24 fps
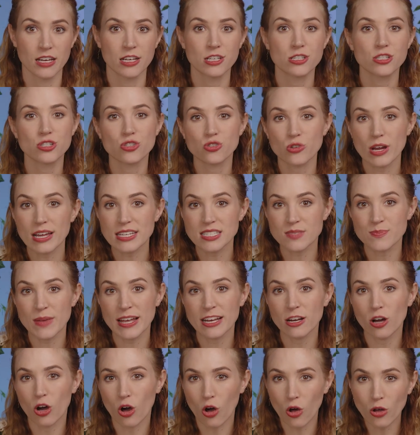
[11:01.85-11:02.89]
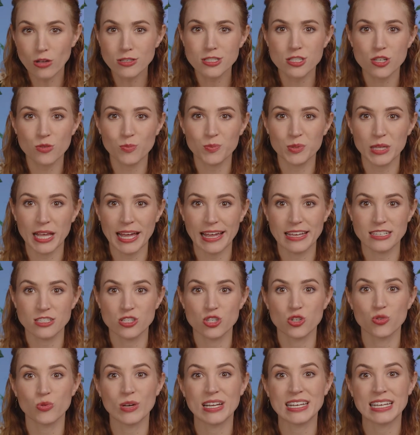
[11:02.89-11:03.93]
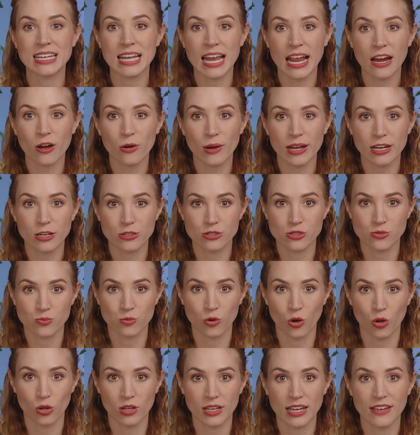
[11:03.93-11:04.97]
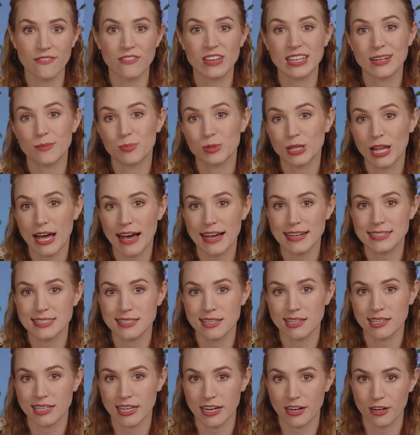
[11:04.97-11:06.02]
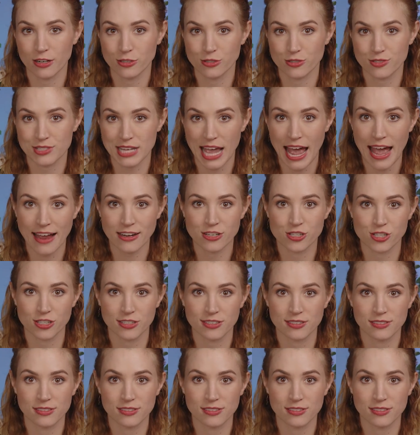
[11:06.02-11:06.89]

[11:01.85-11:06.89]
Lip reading: Stress might also play into a narrator's role if it applies to the character's action.